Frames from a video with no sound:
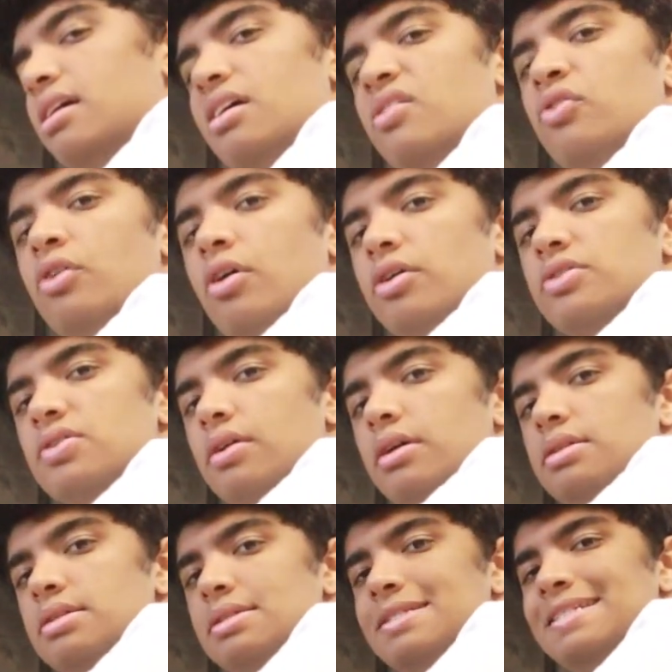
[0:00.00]
Sorry, it's gonna
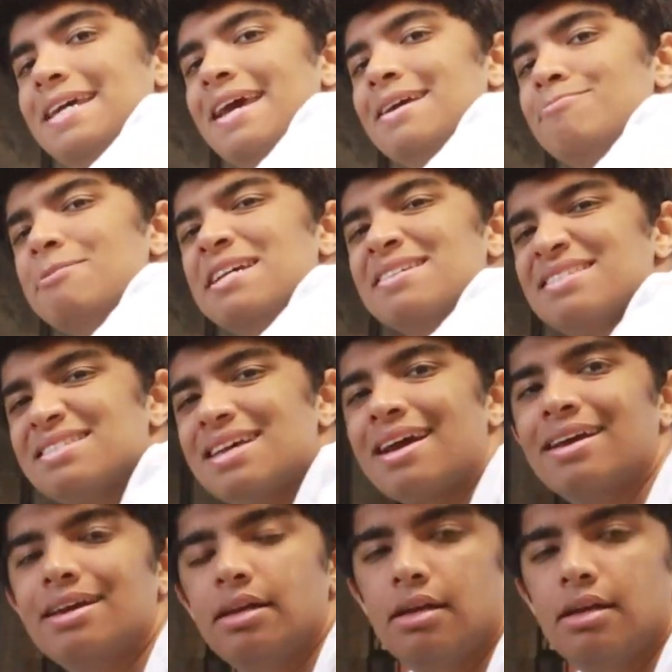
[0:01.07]
take me a second.